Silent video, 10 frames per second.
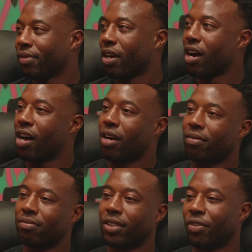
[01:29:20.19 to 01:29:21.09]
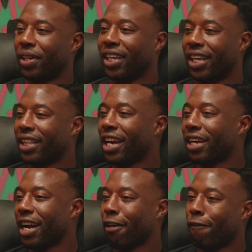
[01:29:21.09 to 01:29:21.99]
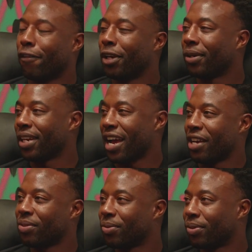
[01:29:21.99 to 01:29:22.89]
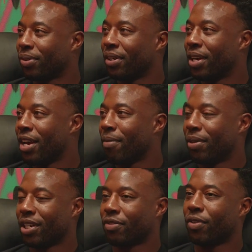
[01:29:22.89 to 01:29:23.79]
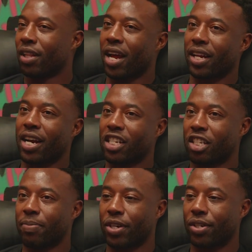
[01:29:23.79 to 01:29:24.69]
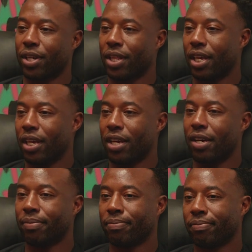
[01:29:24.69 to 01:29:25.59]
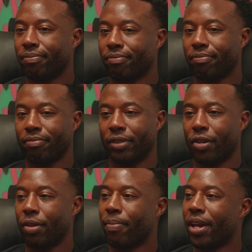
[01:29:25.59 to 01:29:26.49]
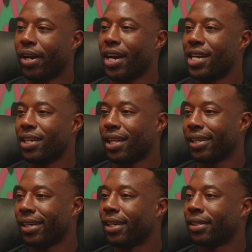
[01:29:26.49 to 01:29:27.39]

You don't really get that kind of feel in high school, because for a lot of guys, especially the better guys, are like,